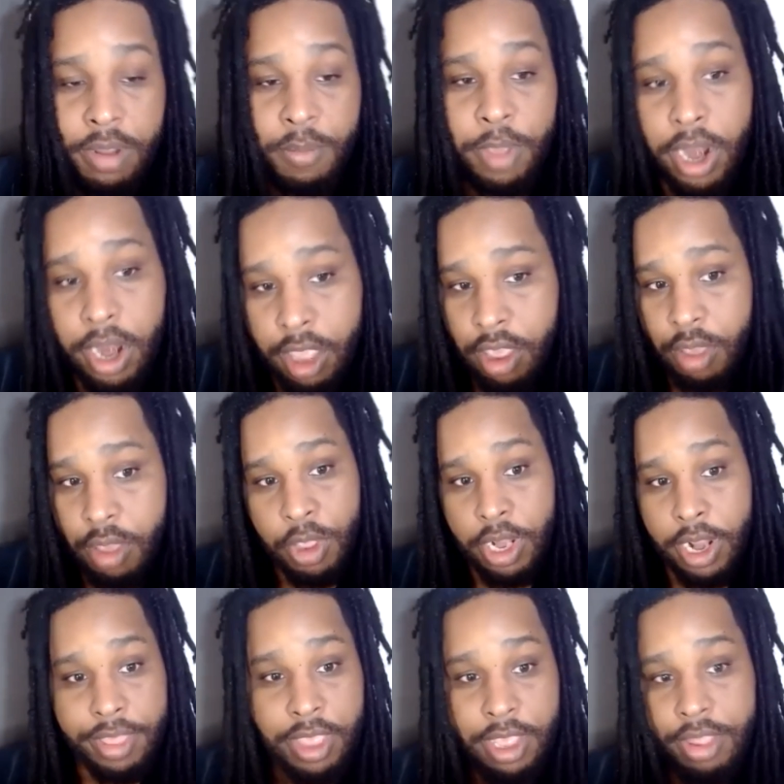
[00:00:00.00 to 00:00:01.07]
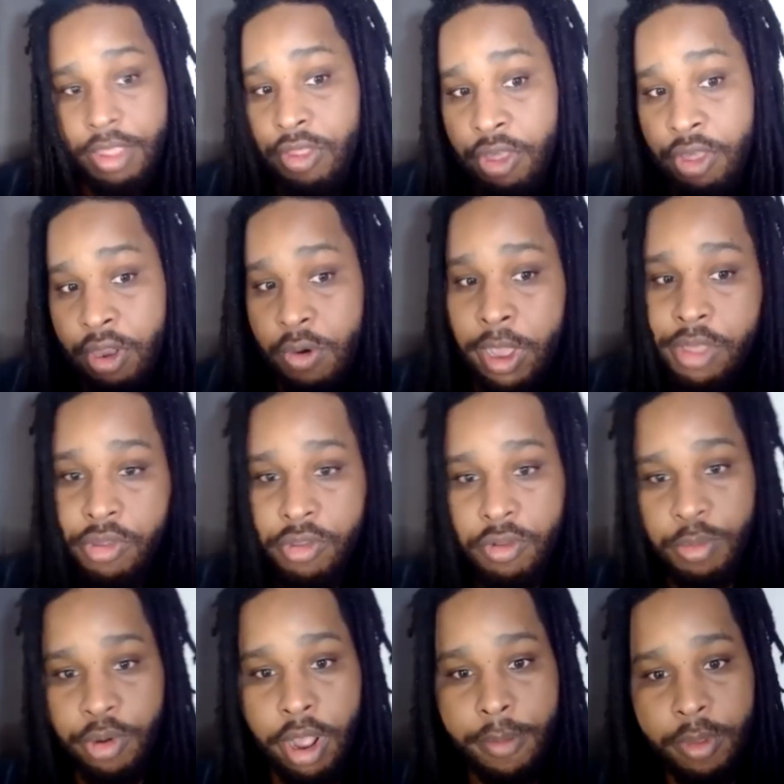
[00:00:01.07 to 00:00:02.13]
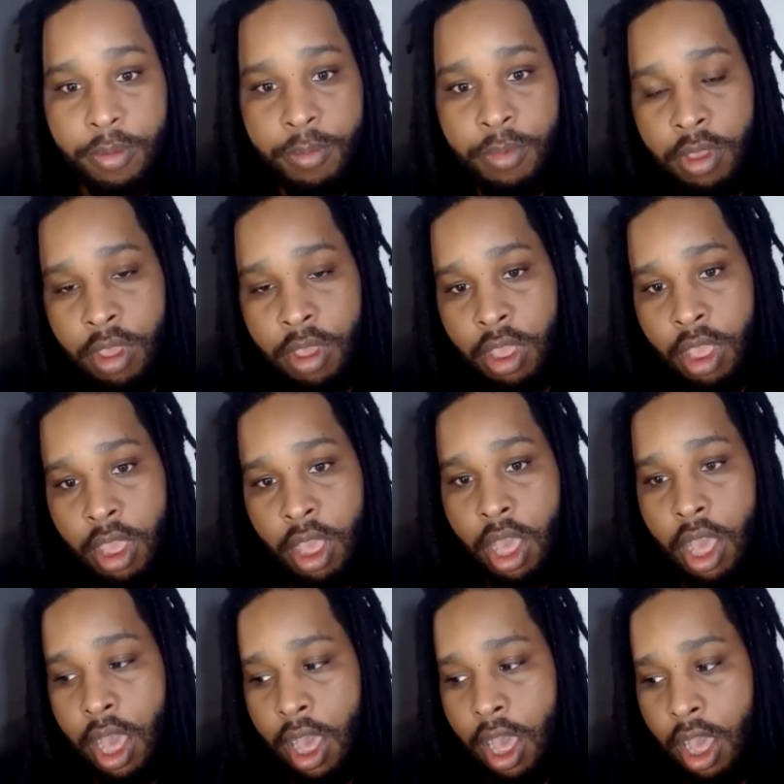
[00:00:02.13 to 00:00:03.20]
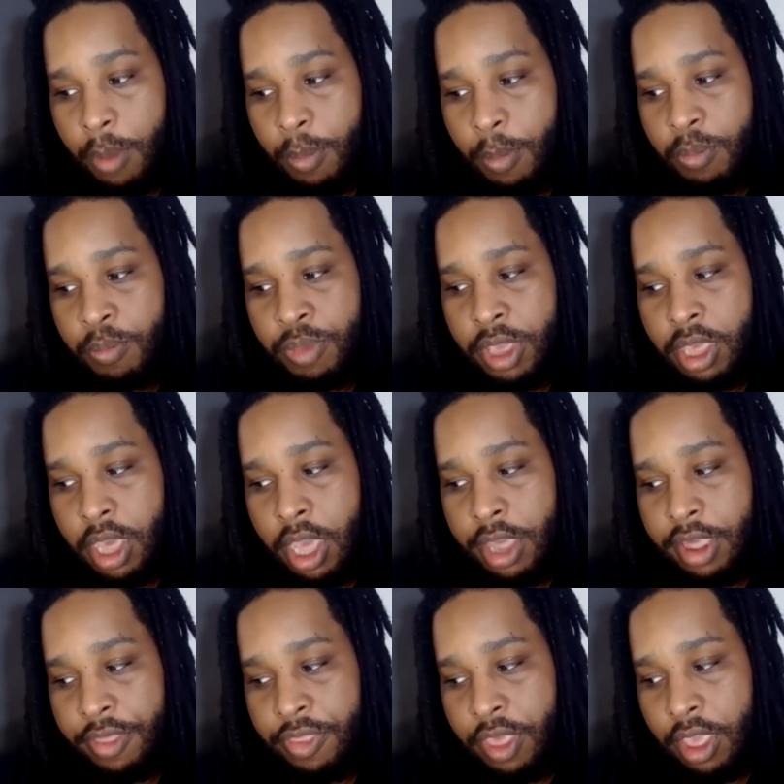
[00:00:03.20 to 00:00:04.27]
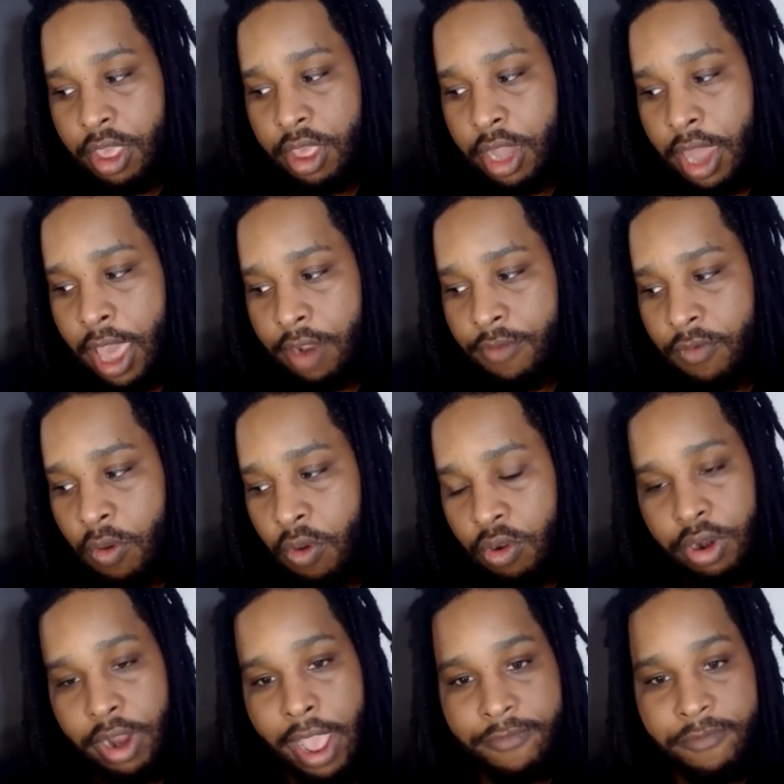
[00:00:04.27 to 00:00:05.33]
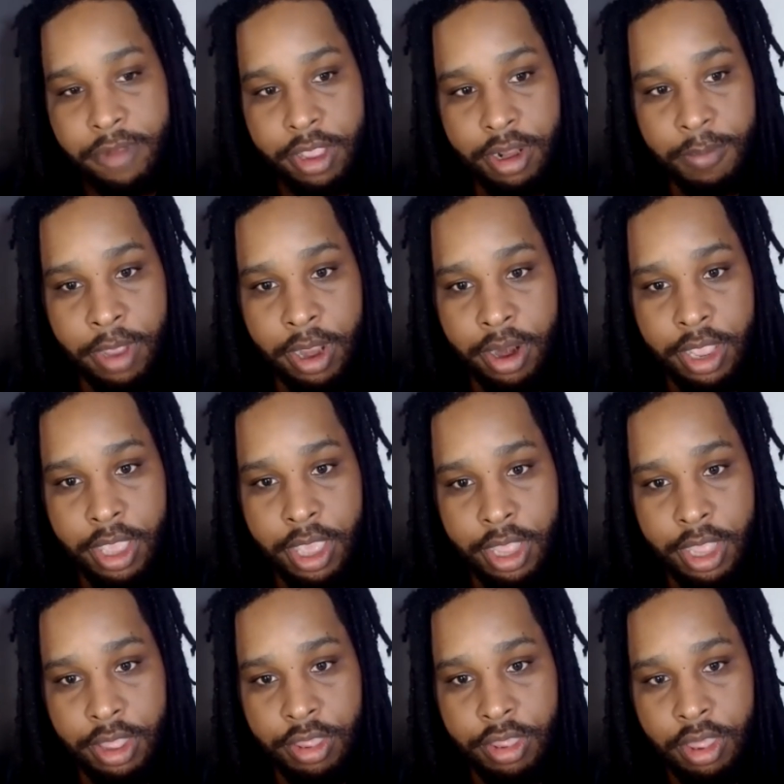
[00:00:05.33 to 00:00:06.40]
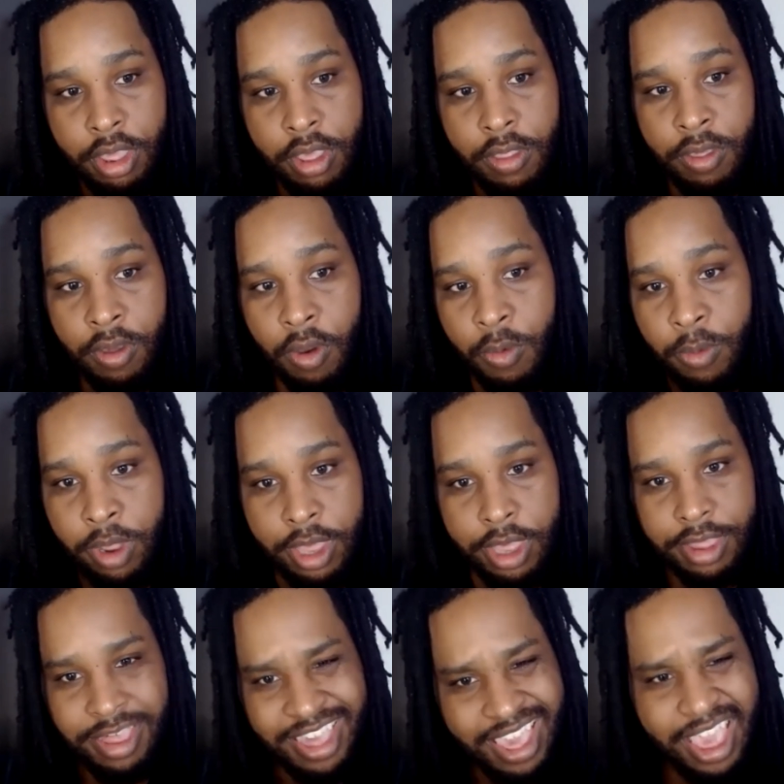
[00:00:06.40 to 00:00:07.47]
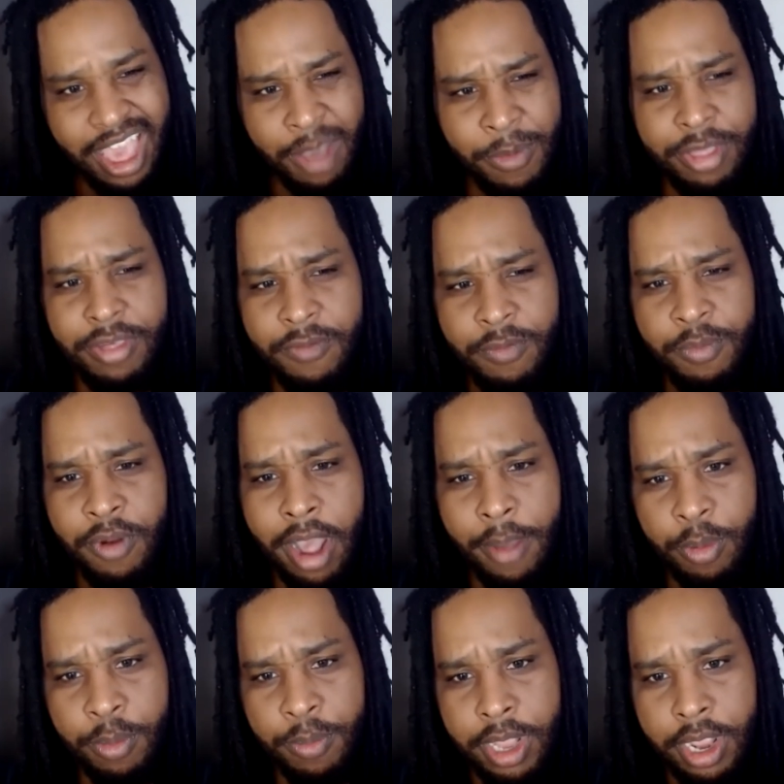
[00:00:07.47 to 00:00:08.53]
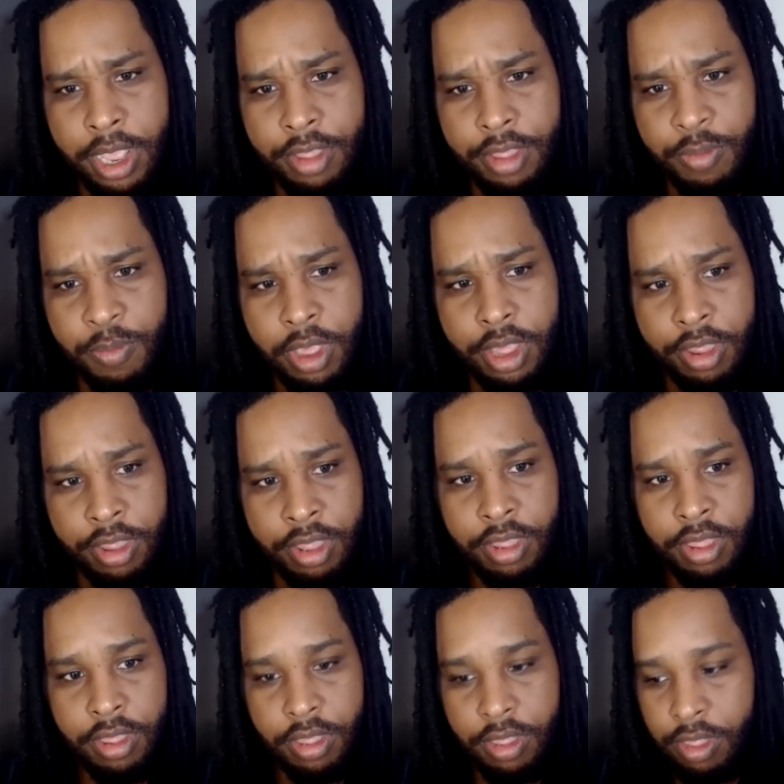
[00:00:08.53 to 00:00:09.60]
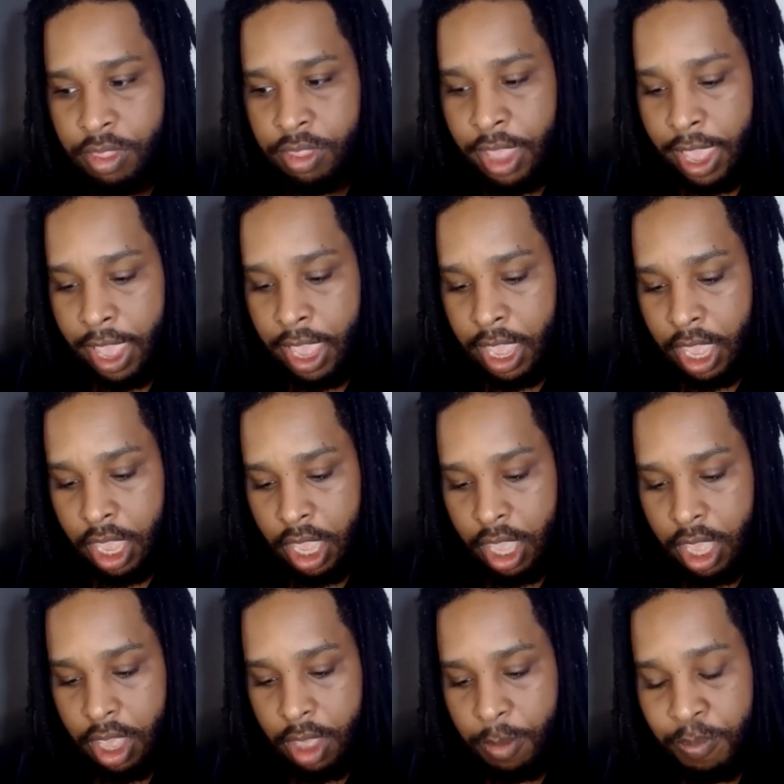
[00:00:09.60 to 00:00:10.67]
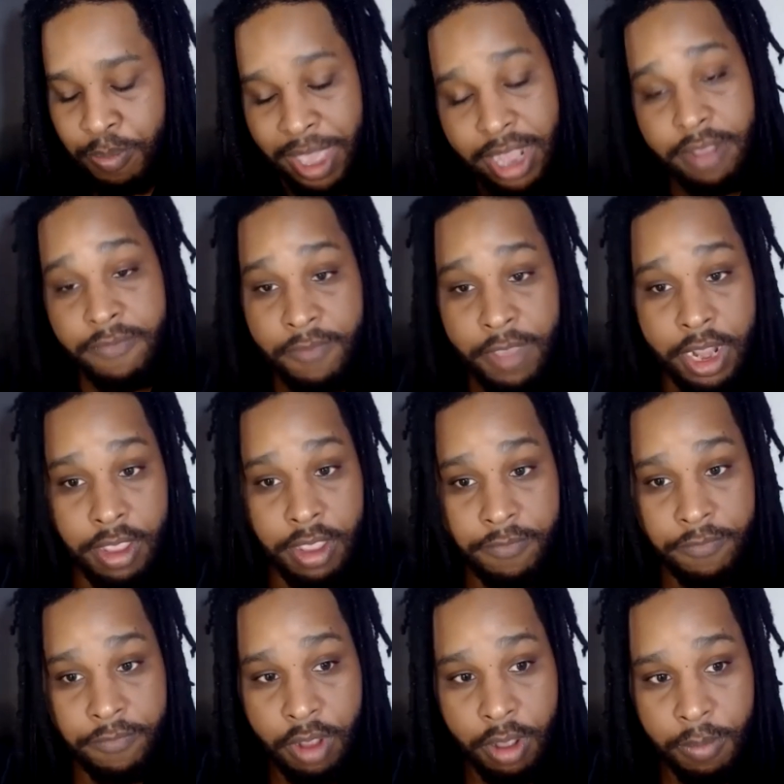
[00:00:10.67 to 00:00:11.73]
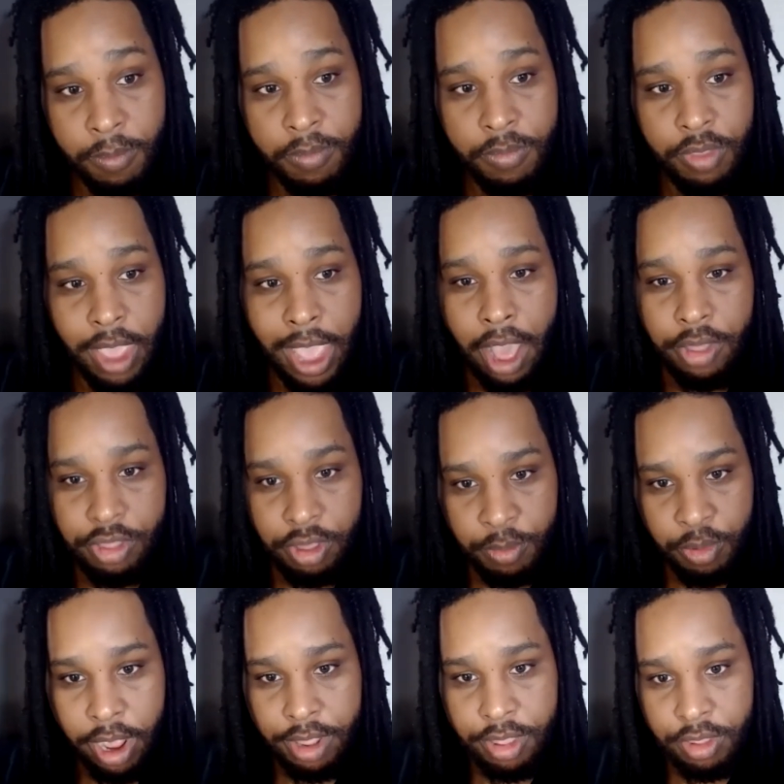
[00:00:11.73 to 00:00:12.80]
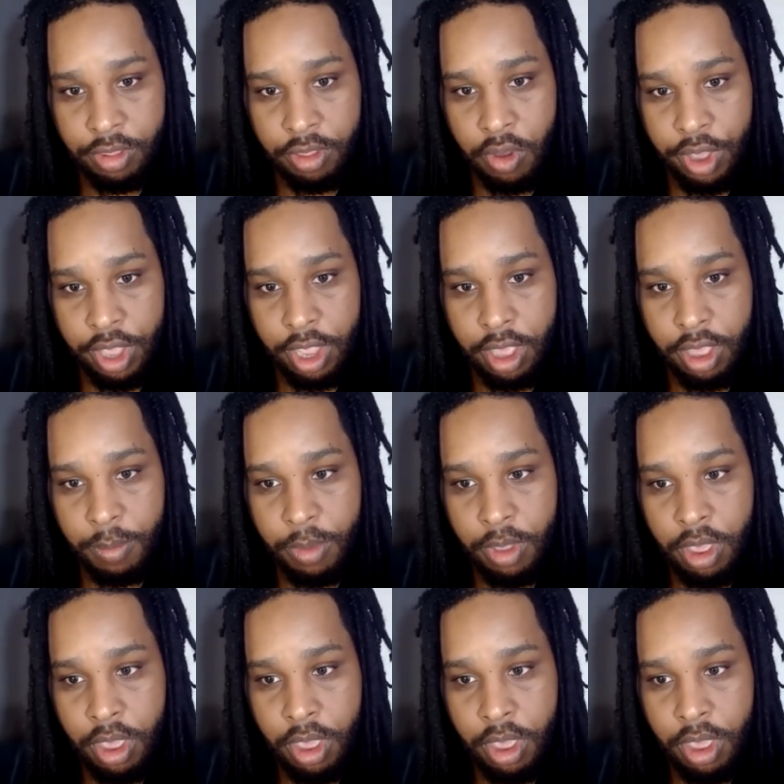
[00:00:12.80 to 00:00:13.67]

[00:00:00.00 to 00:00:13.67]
American community, I think it's a generational problem um, because I think a lot of older African Americans don't really see how much of a problem it is because they benefited from the housing prices going up.